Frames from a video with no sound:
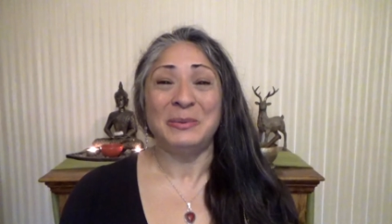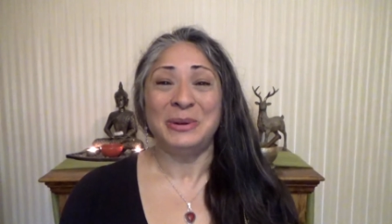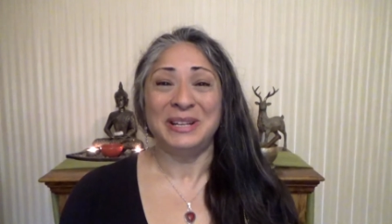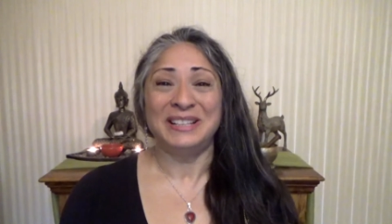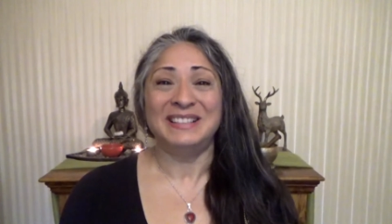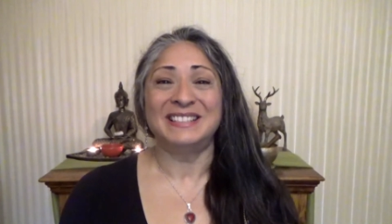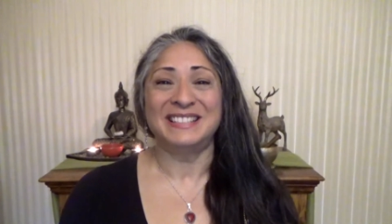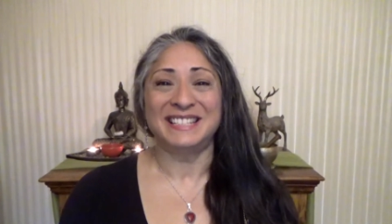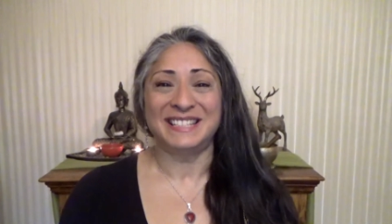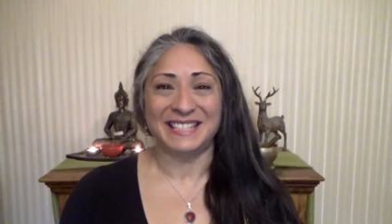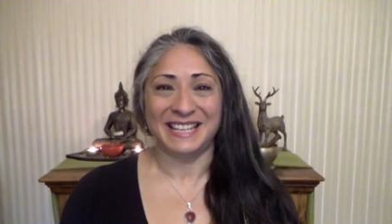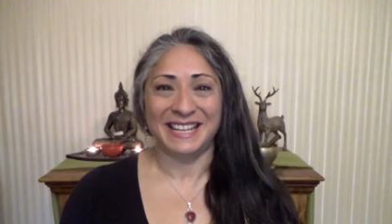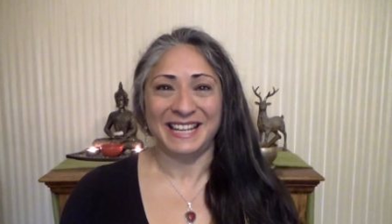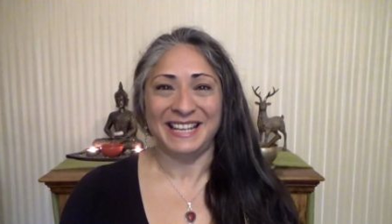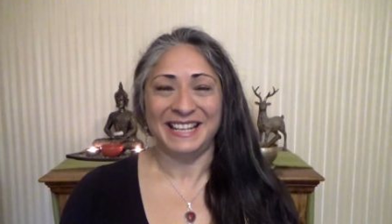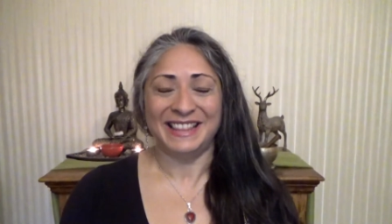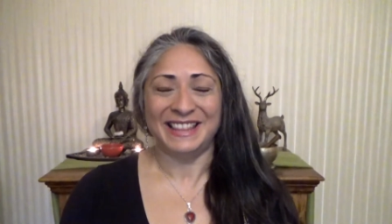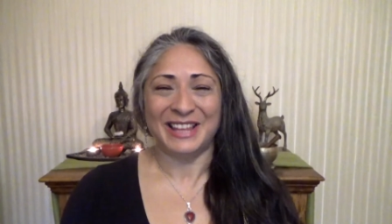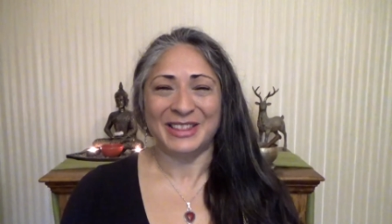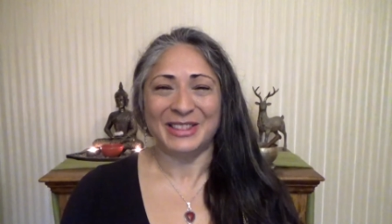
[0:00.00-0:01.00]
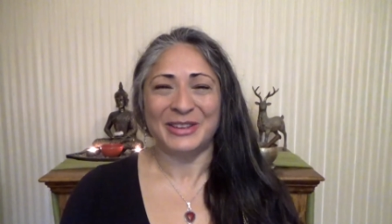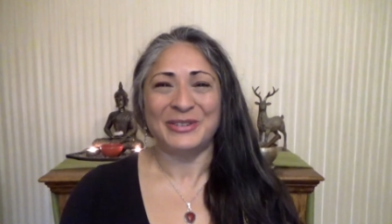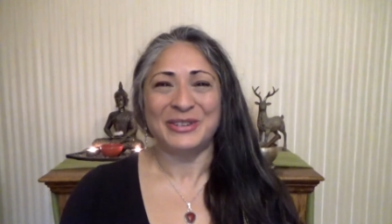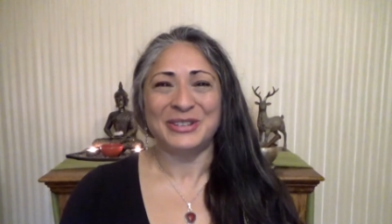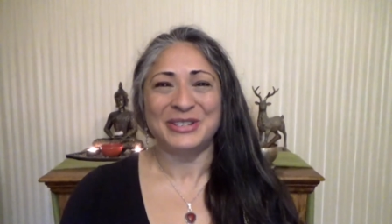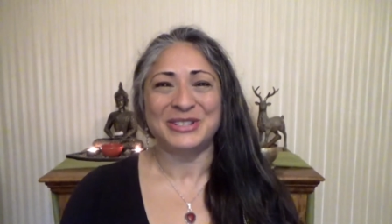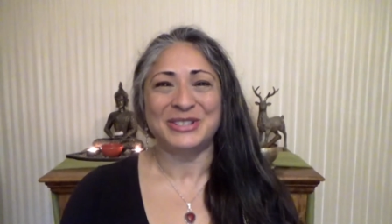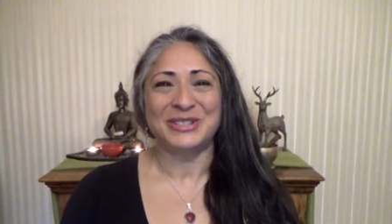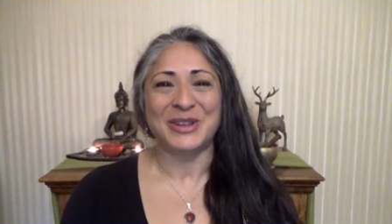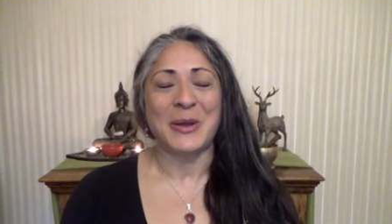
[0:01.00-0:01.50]
will see that there are
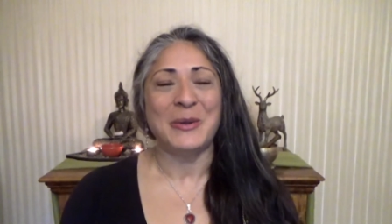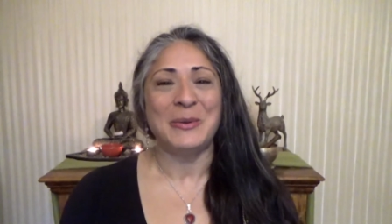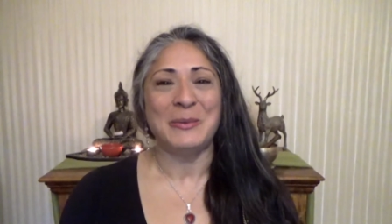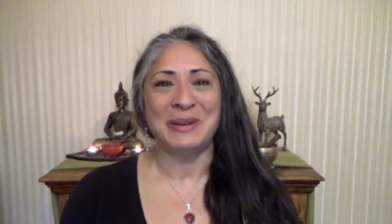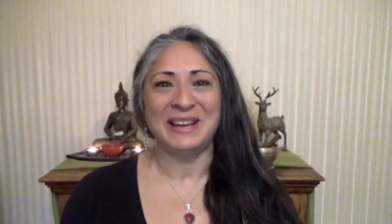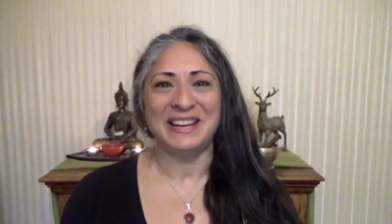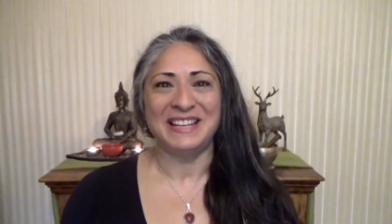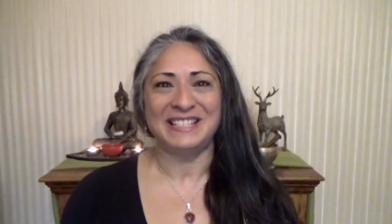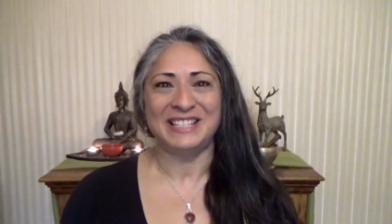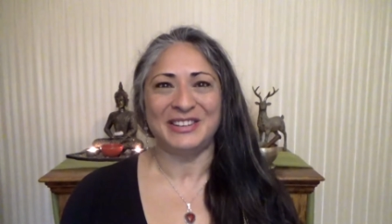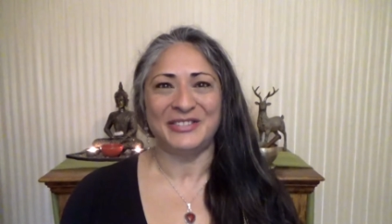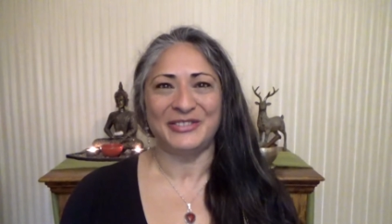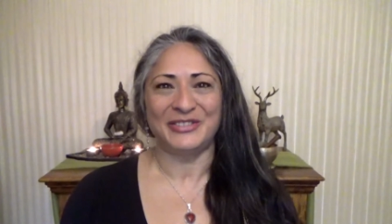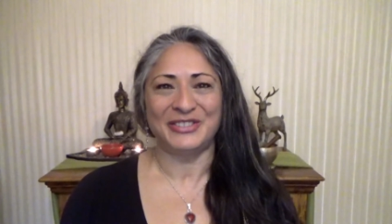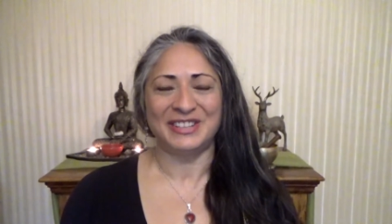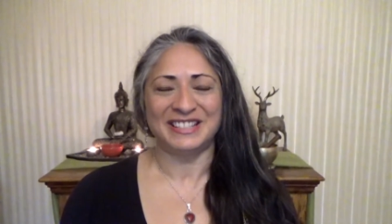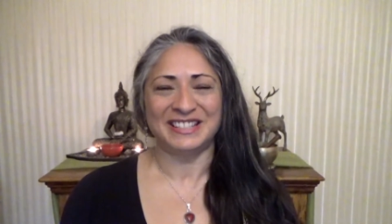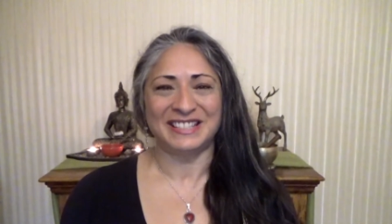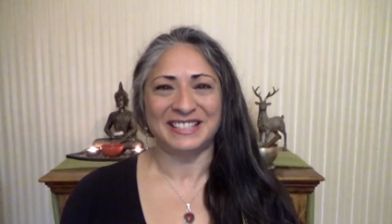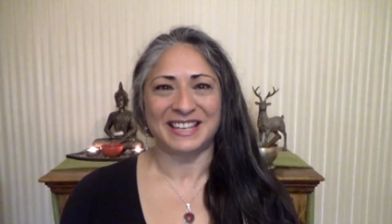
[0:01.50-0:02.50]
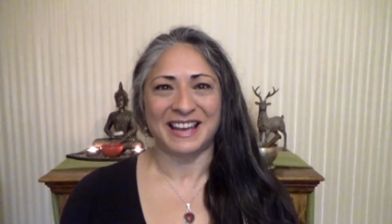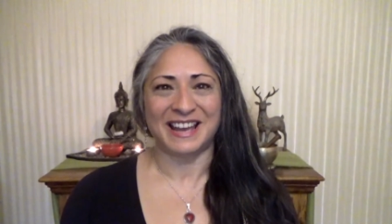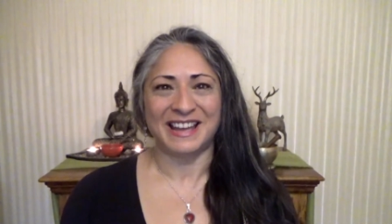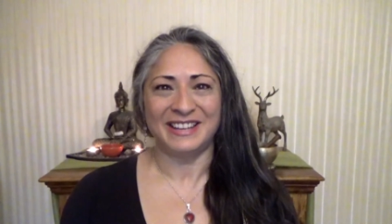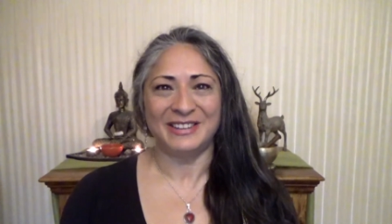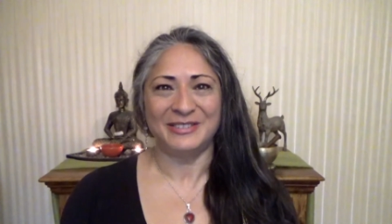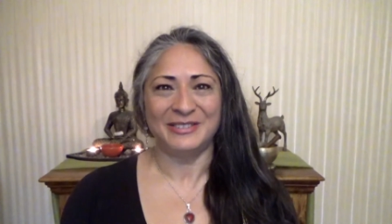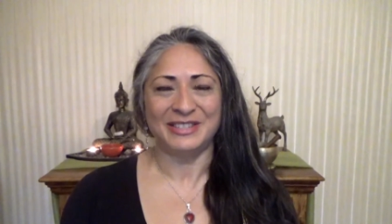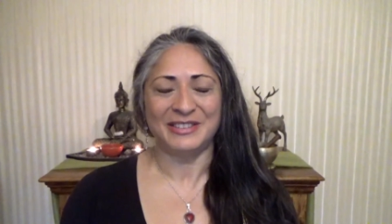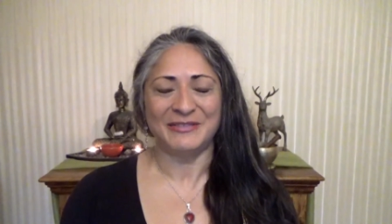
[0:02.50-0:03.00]
so many different
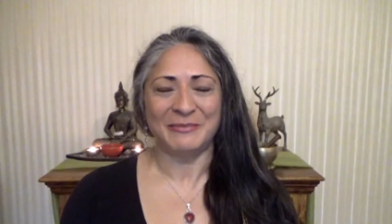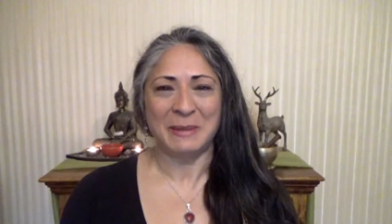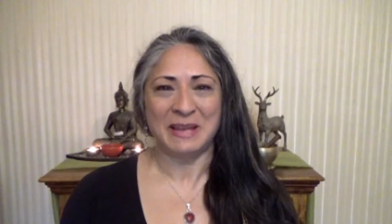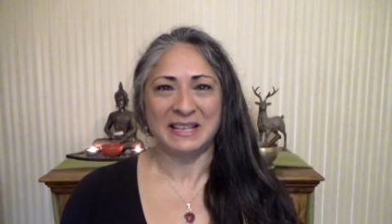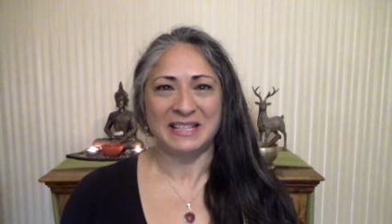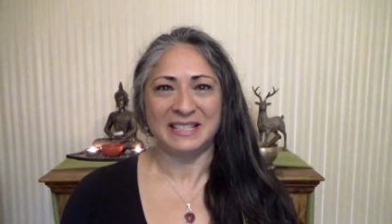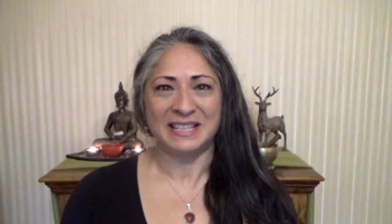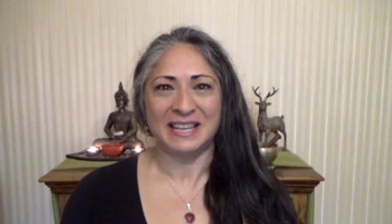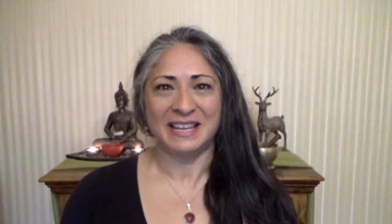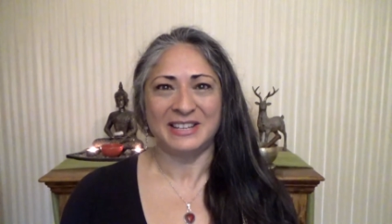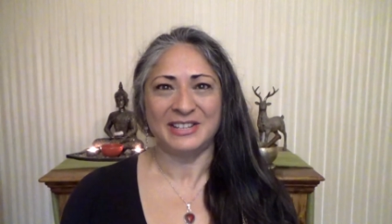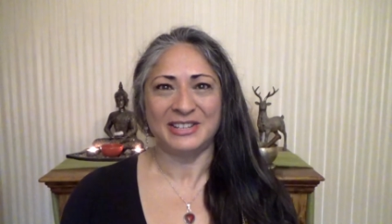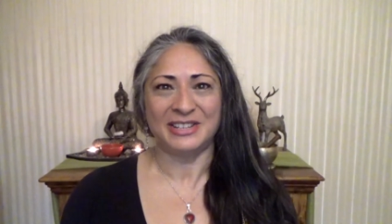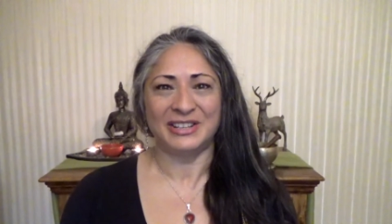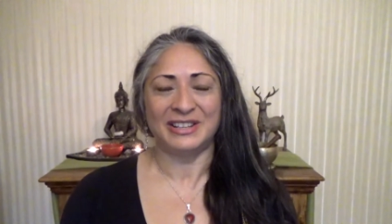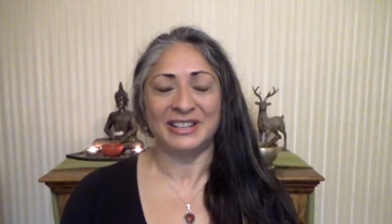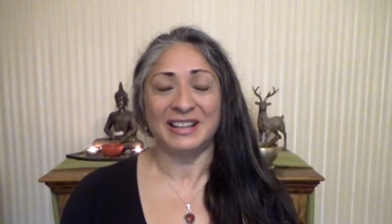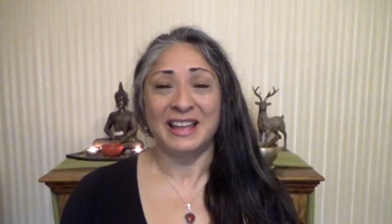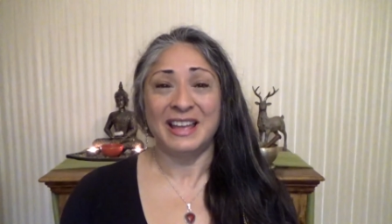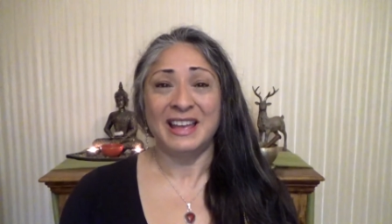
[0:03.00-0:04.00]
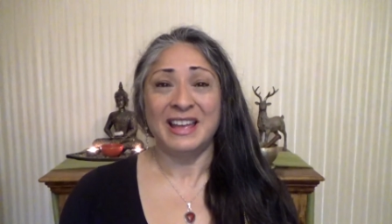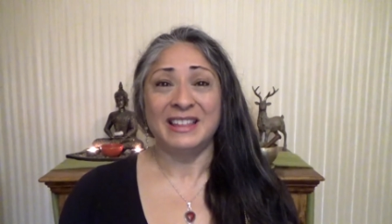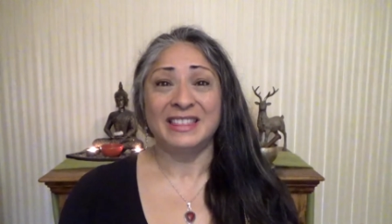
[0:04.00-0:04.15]
styles of meditation.